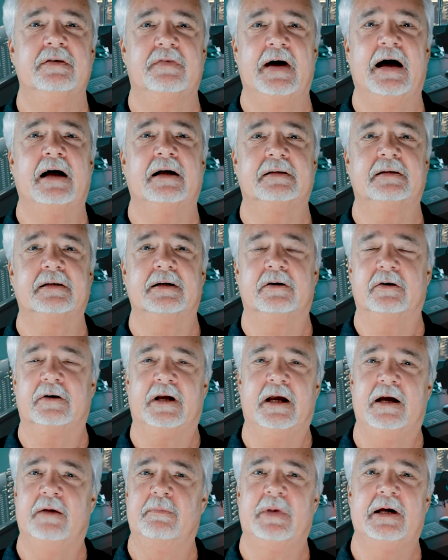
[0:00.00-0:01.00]
fact that her
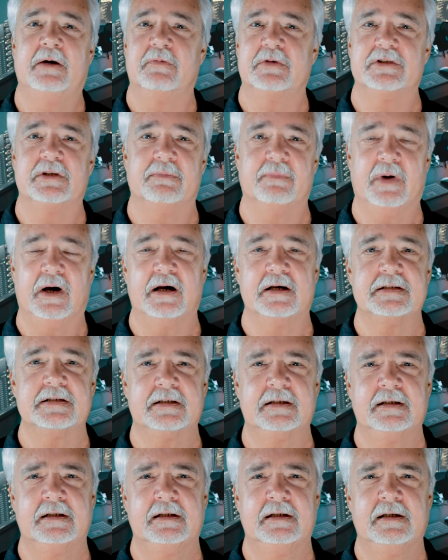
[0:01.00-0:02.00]
campaign was a
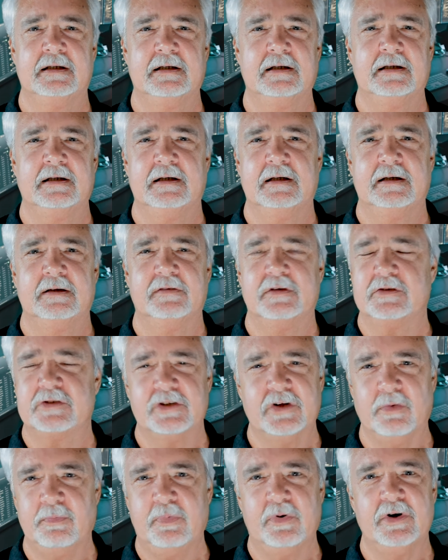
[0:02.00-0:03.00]
bust, they're
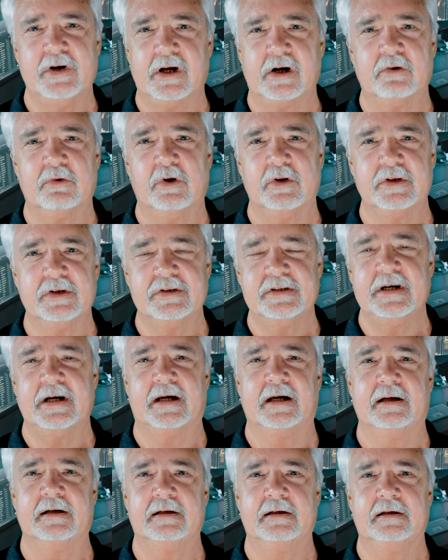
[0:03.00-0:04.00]
still putting her on the
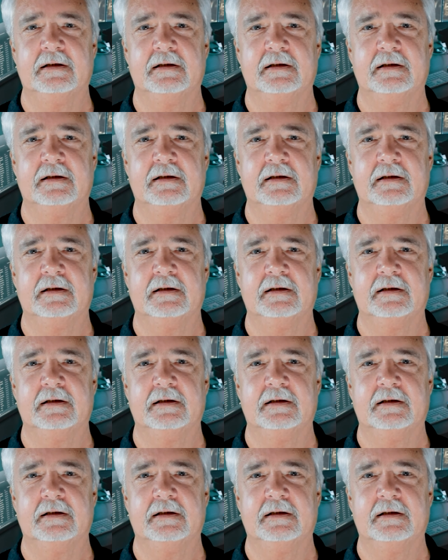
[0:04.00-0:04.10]
ticket.